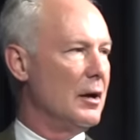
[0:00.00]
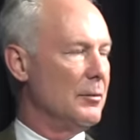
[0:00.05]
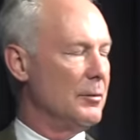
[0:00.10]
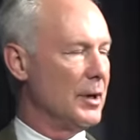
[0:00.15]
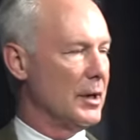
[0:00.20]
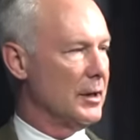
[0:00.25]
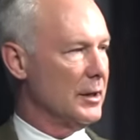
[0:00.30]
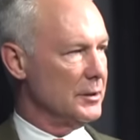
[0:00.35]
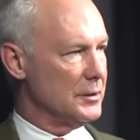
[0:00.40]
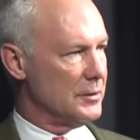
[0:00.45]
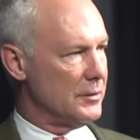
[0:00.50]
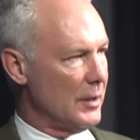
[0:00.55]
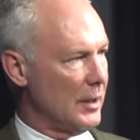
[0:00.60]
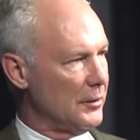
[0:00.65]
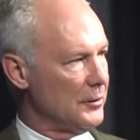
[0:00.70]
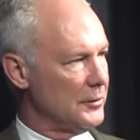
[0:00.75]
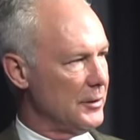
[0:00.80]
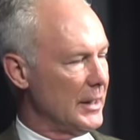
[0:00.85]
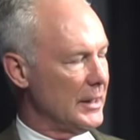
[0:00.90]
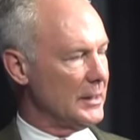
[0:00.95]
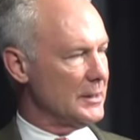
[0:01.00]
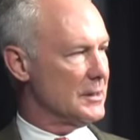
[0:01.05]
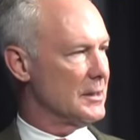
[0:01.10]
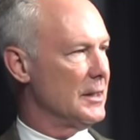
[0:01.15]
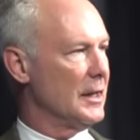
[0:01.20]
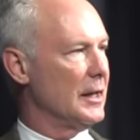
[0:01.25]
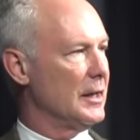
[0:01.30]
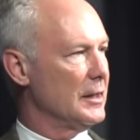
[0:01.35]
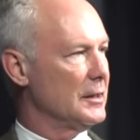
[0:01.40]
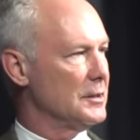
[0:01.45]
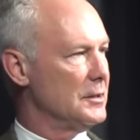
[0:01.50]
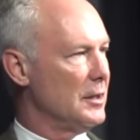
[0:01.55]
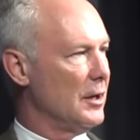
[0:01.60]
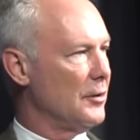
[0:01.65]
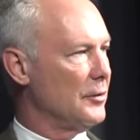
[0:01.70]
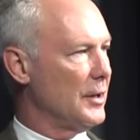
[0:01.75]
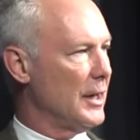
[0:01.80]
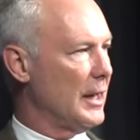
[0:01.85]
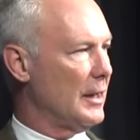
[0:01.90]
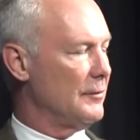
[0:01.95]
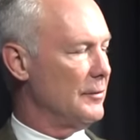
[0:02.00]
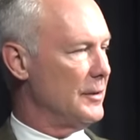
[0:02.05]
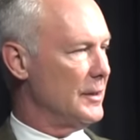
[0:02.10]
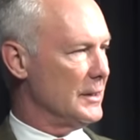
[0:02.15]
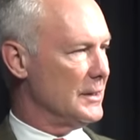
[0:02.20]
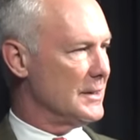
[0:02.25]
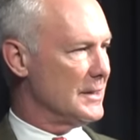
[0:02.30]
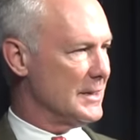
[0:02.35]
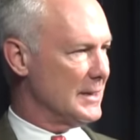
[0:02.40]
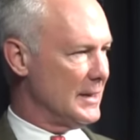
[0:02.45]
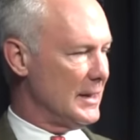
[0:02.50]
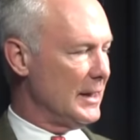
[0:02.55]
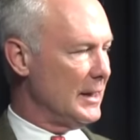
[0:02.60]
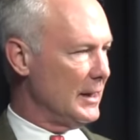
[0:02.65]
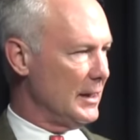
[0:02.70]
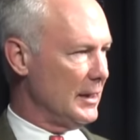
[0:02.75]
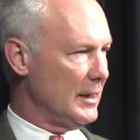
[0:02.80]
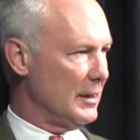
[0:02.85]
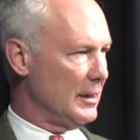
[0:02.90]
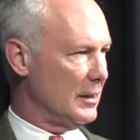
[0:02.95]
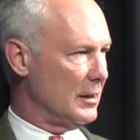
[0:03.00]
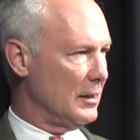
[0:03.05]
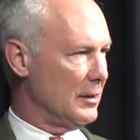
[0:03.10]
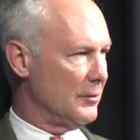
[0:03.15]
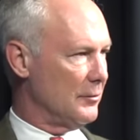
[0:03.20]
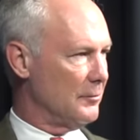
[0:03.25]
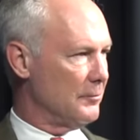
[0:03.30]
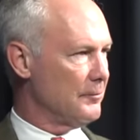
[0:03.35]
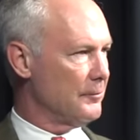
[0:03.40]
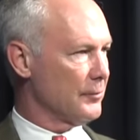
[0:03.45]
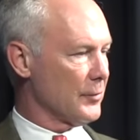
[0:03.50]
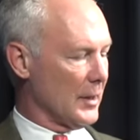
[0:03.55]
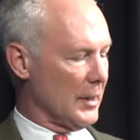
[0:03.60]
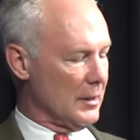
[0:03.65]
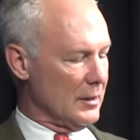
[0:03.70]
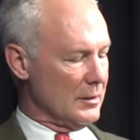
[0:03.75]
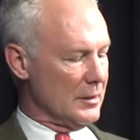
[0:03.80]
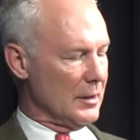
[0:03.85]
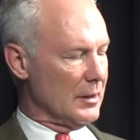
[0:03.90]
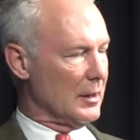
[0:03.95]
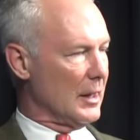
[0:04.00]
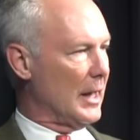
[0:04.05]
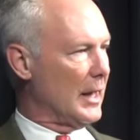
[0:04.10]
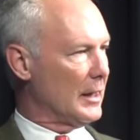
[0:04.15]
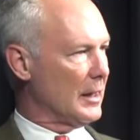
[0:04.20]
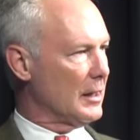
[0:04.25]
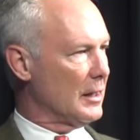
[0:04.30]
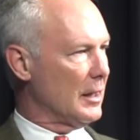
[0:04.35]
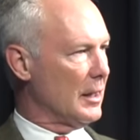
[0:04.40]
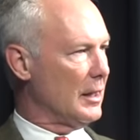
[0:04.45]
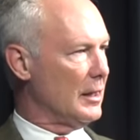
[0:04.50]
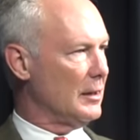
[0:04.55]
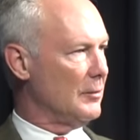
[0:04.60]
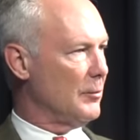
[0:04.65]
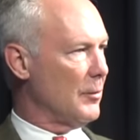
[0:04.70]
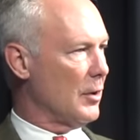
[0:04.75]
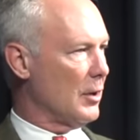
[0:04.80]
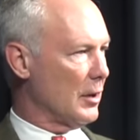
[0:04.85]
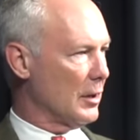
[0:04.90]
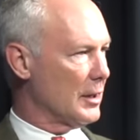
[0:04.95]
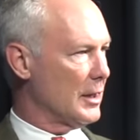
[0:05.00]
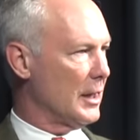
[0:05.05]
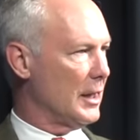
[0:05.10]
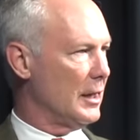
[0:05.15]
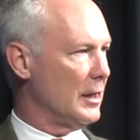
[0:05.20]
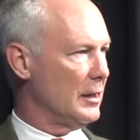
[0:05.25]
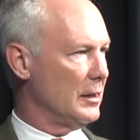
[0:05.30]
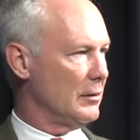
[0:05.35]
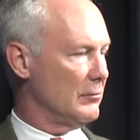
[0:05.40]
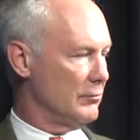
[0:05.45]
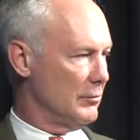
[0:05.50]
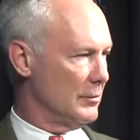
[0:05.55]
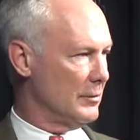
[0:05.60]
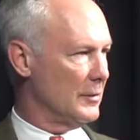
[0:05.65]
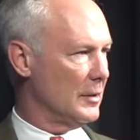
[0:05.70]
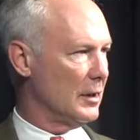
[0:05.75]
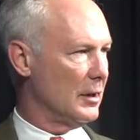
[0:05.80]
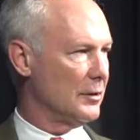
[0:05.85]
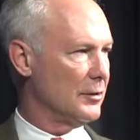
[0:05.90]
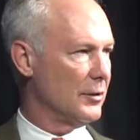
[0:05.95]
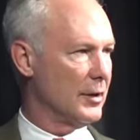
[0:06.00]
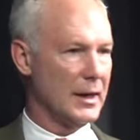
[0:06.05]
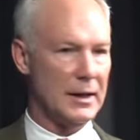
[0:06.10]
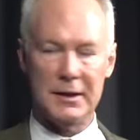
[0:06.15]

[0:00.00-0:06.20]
because those anesthetics don't have the sting that lidocaine, marcaine, other